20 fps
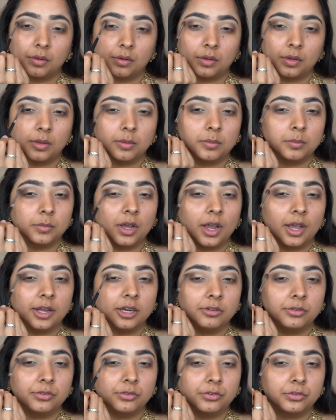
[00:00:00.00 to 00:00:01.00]
I'm kind
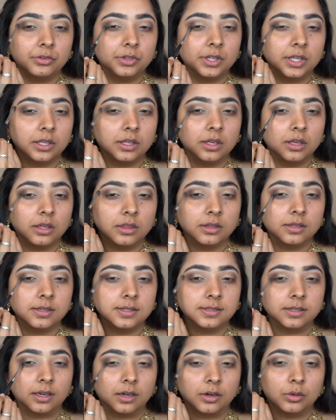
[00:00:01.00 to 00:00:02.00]
of flicking
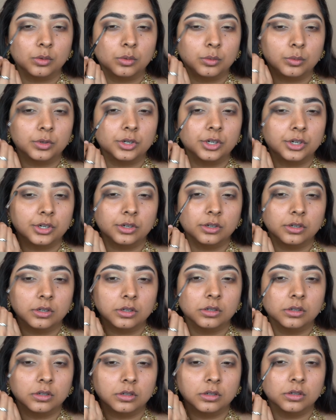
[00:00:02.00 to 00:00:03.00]
this outward.
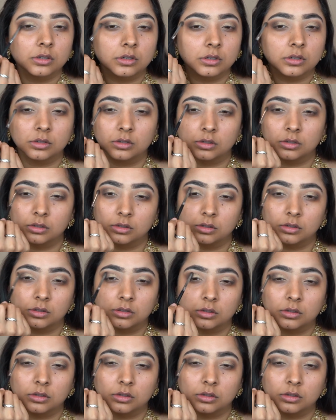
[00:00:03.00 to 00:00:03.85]
I'm